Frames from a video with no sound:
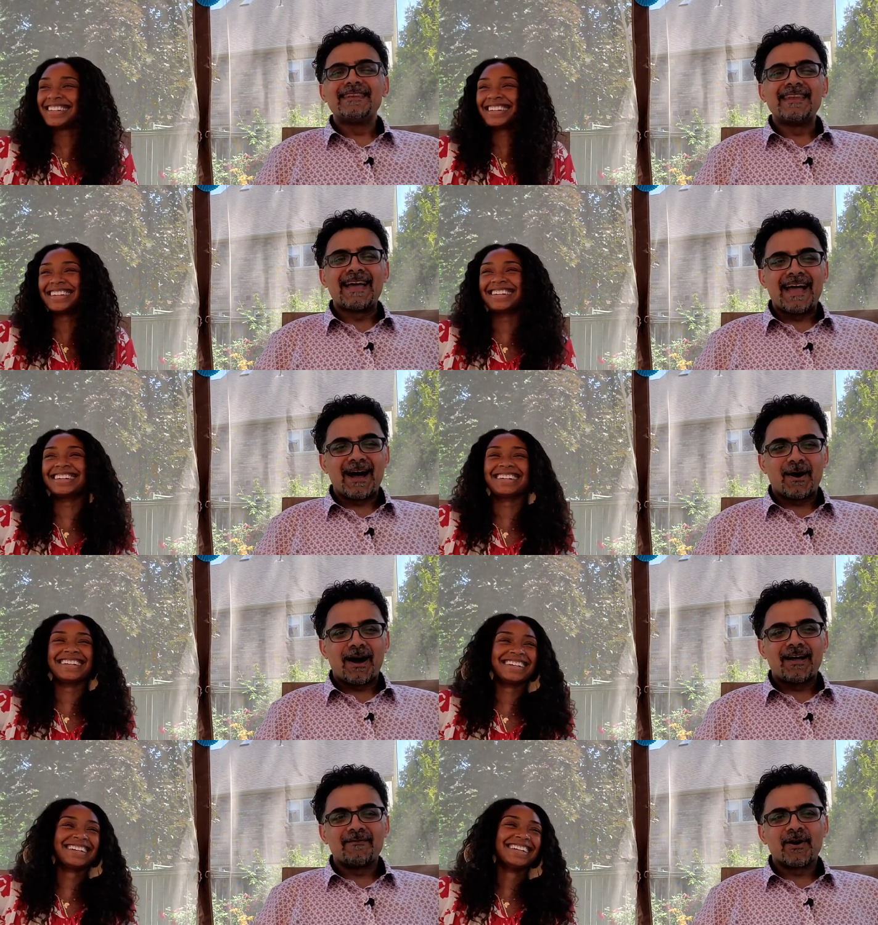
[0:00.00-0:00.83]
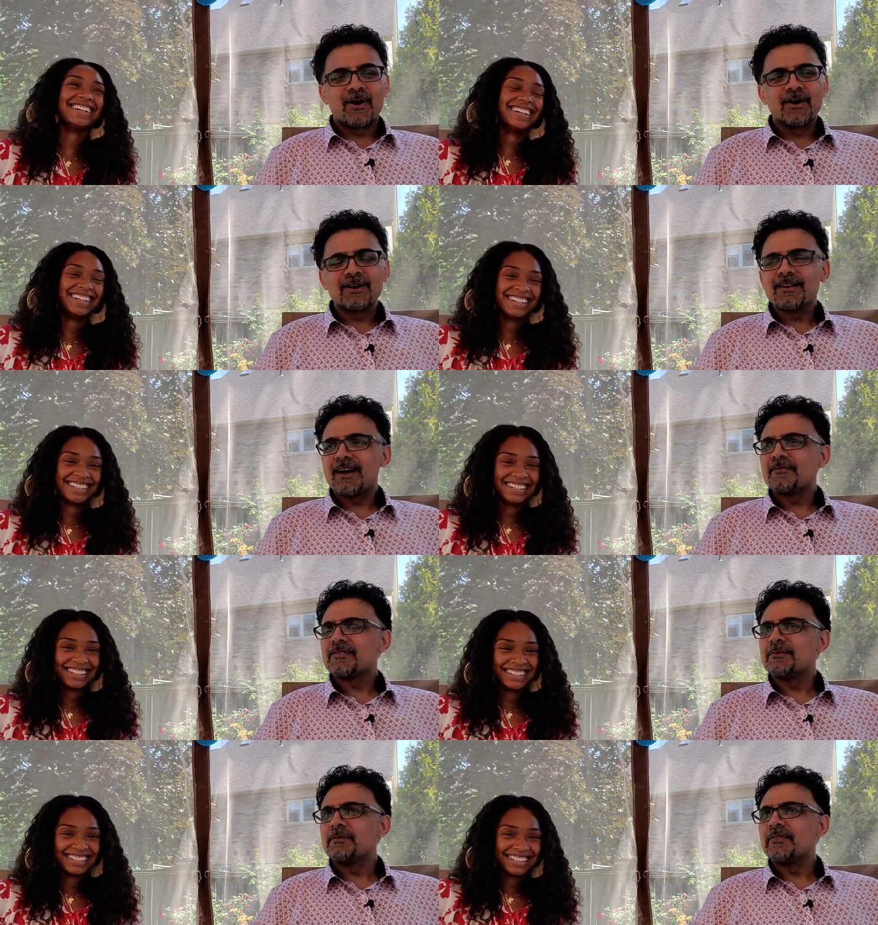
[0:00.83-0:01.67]
Speaker 1: now, I've heard
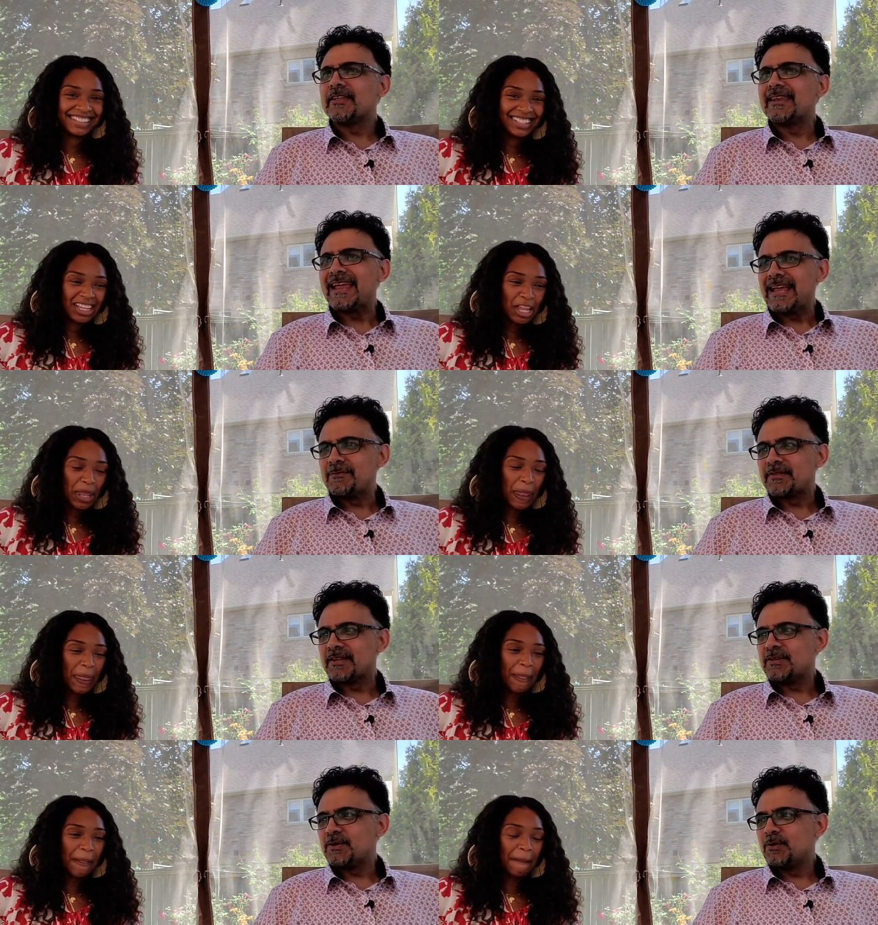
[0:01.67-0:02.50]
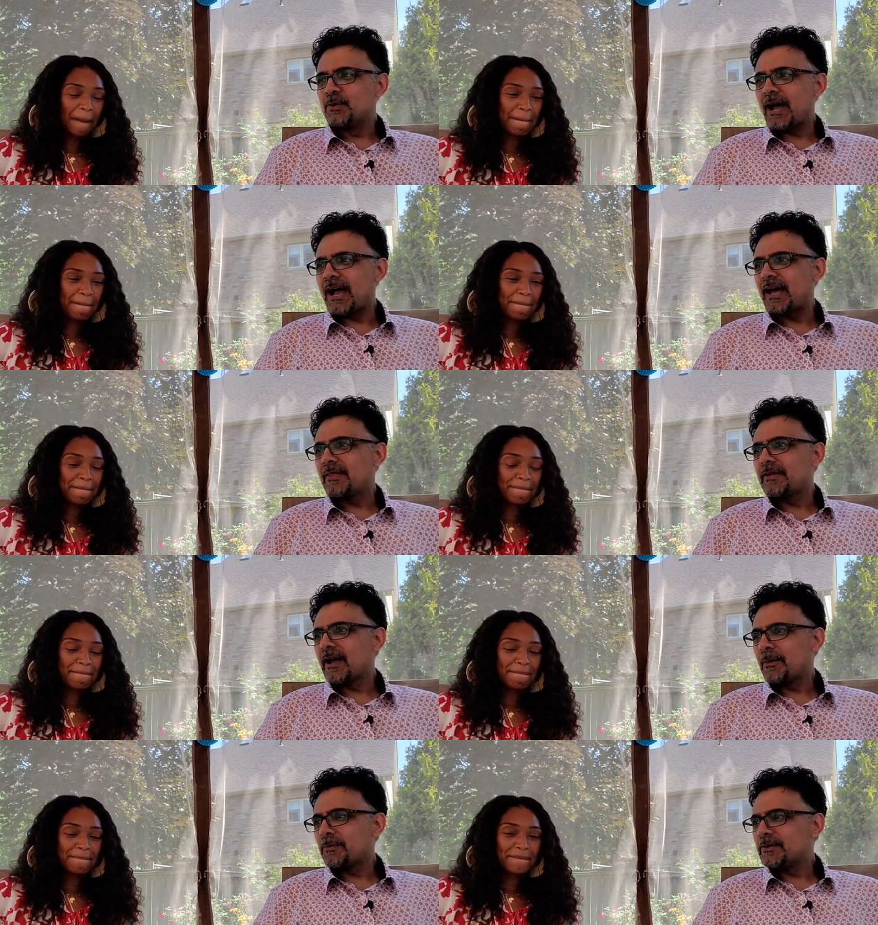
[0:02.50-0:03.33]
of some of the names that you
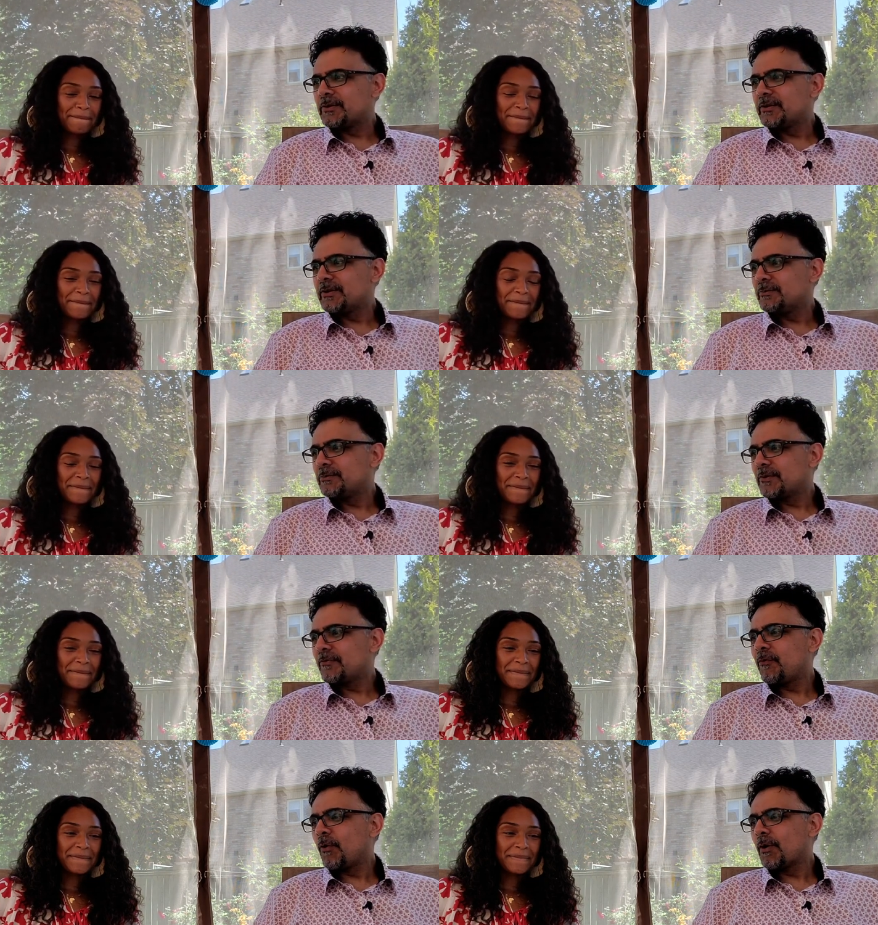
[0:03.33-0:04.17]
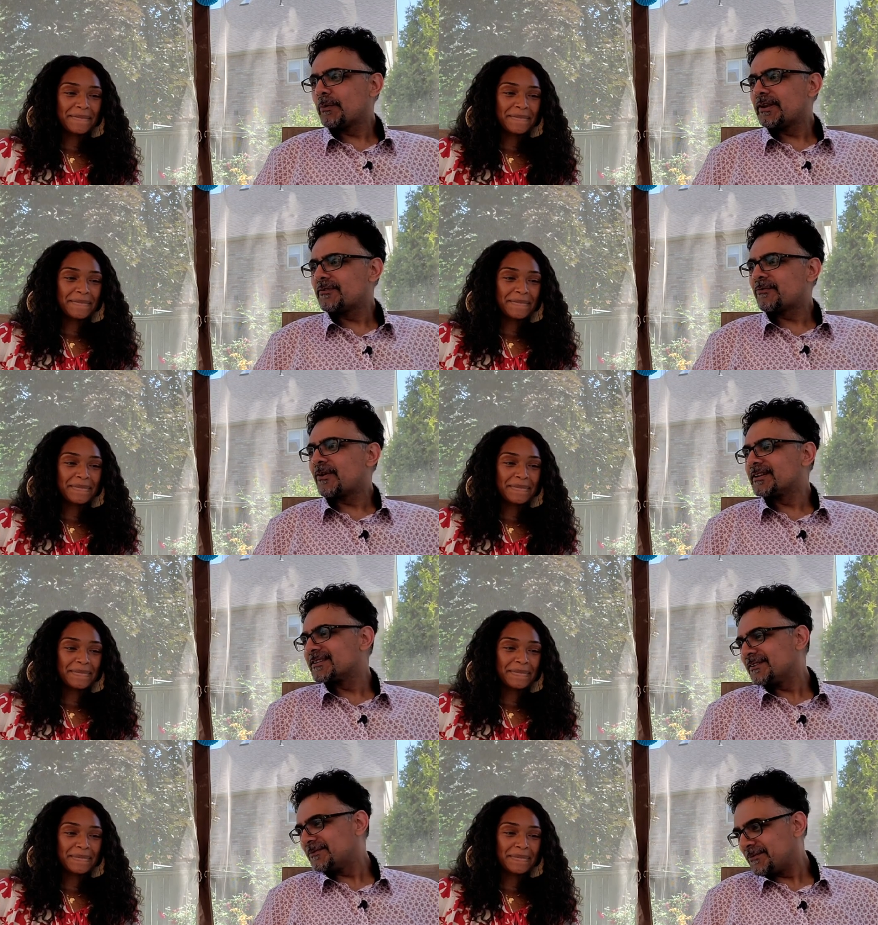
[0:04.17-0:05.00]
had the opportunity to perform in
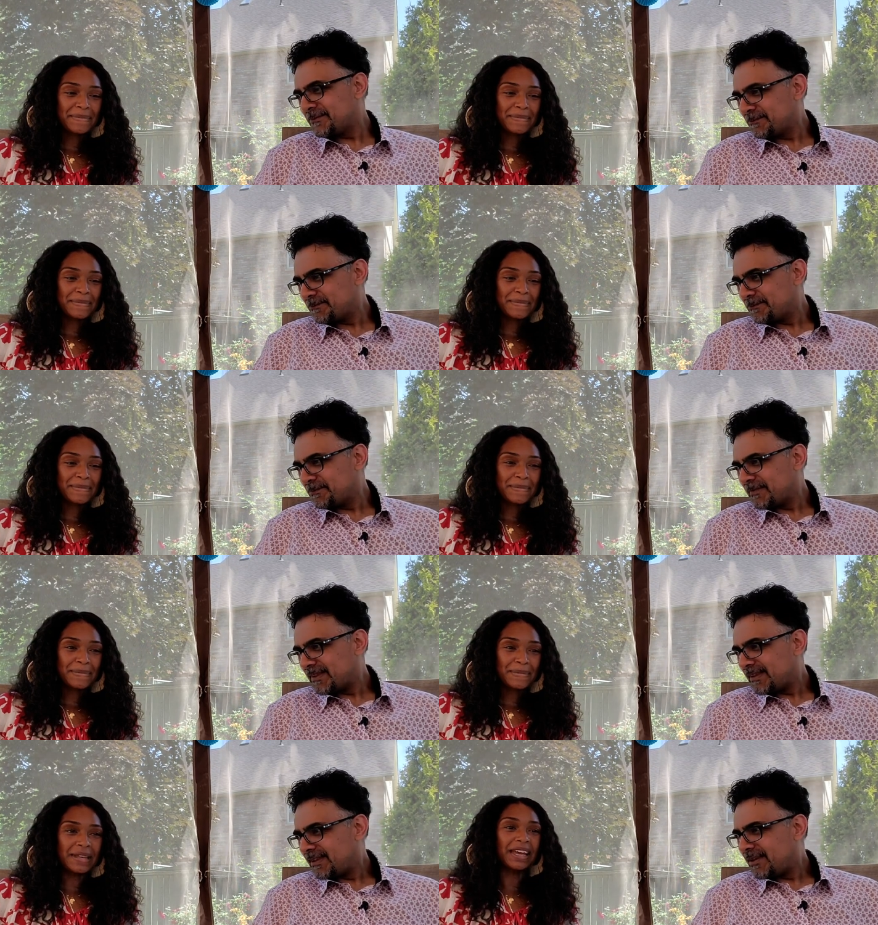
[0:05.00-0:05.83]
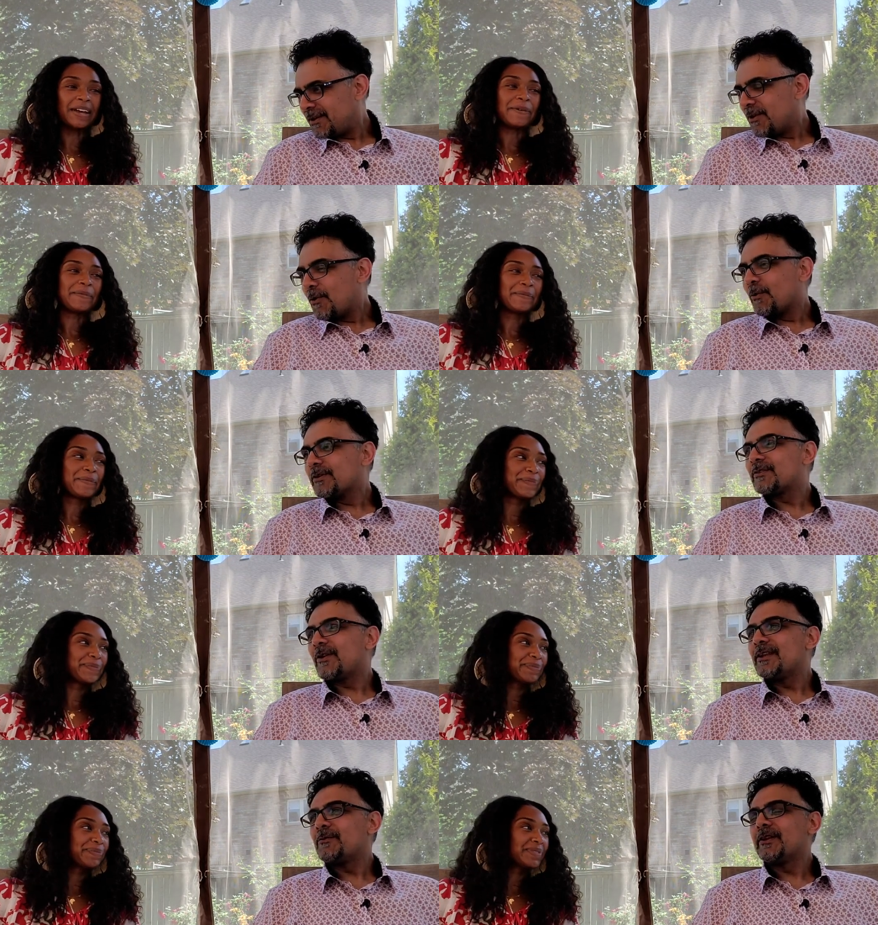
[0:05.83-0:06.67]
front of. Yeah.
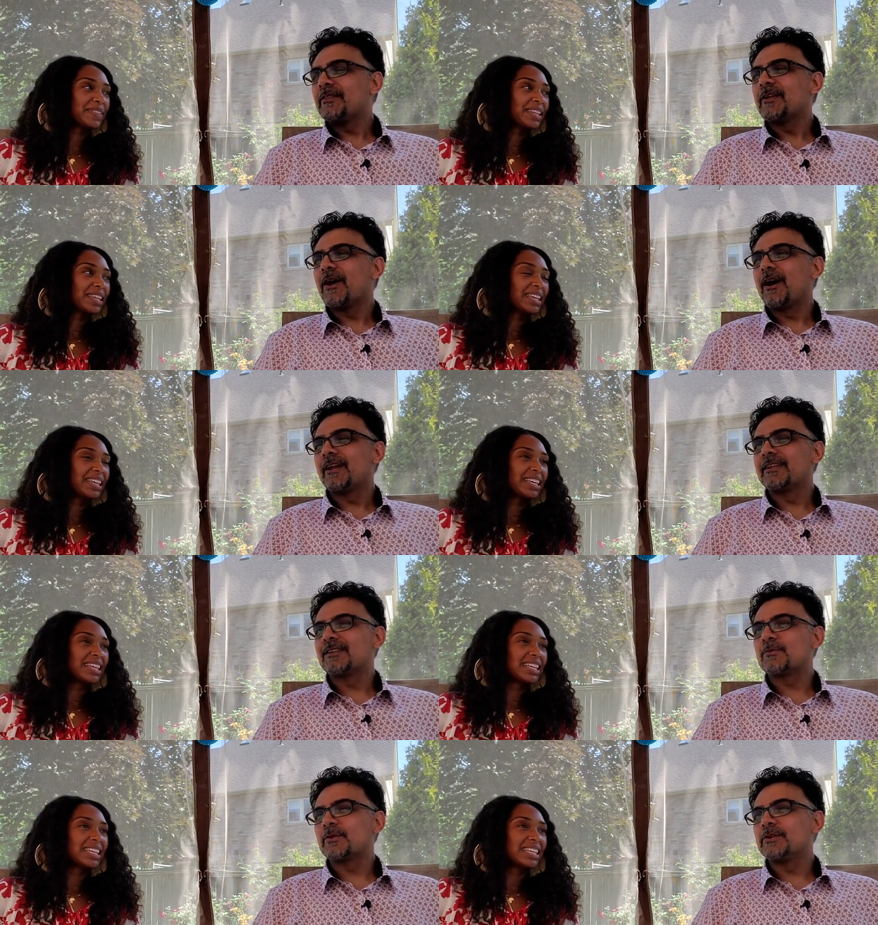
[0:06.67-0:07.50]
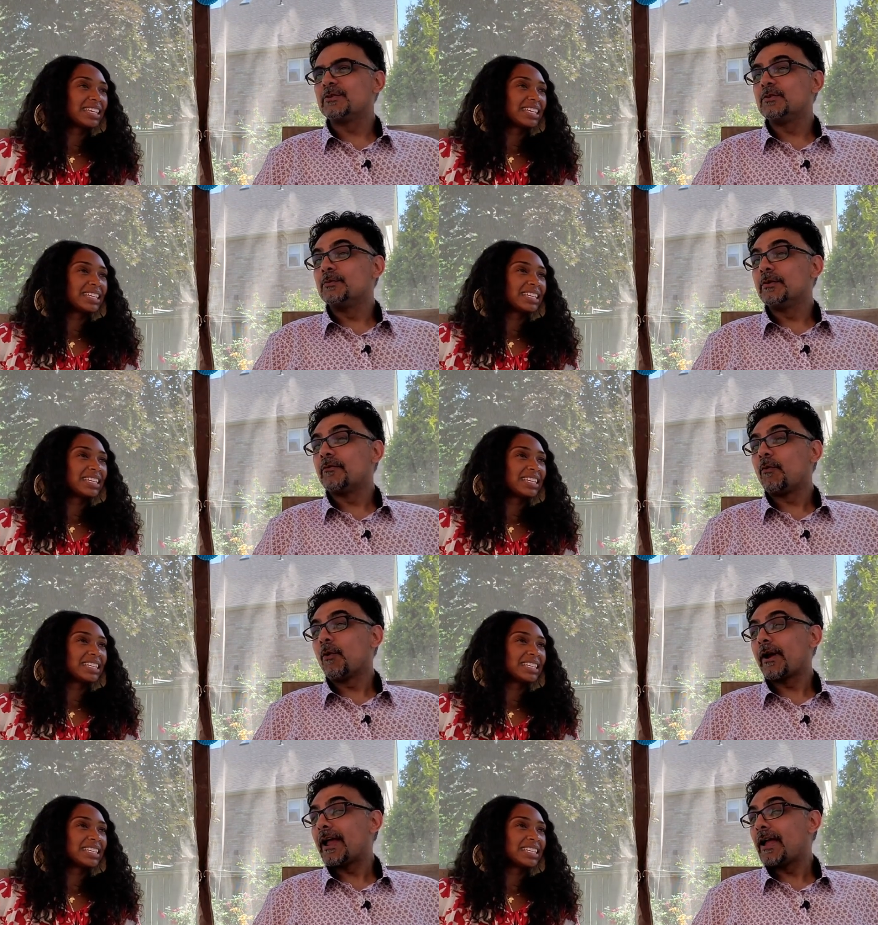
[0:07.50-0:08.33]
Was there anyone in the audience where you knew
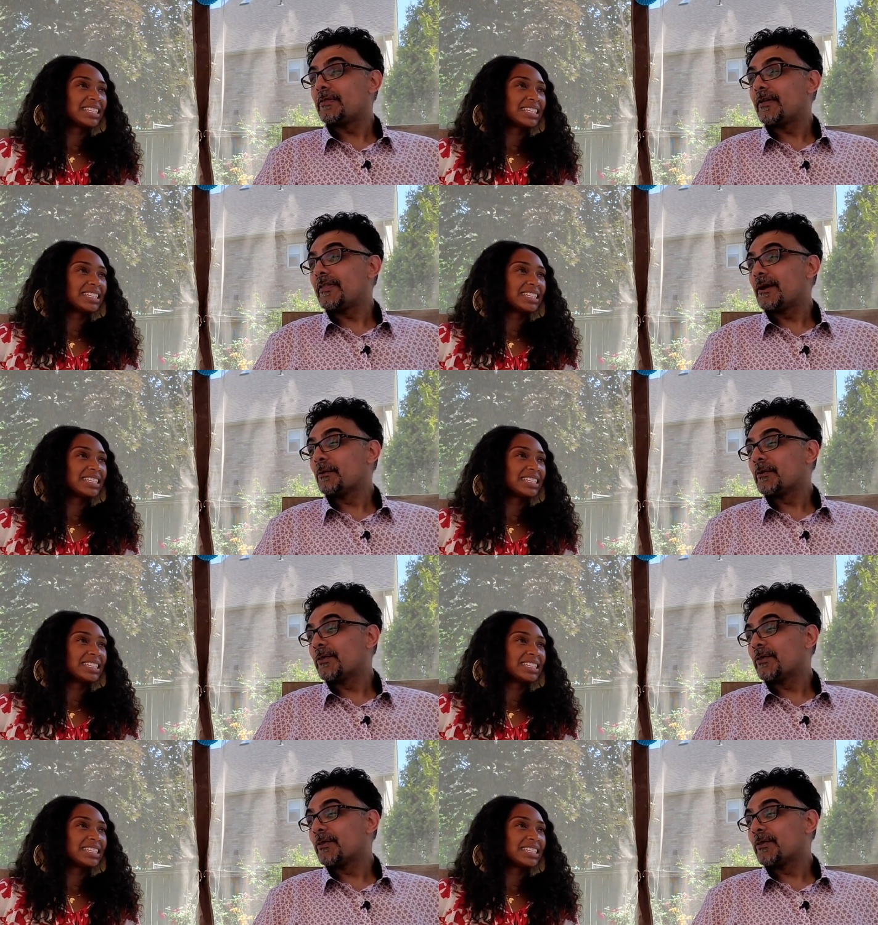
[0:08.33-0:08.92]
beforehand that they were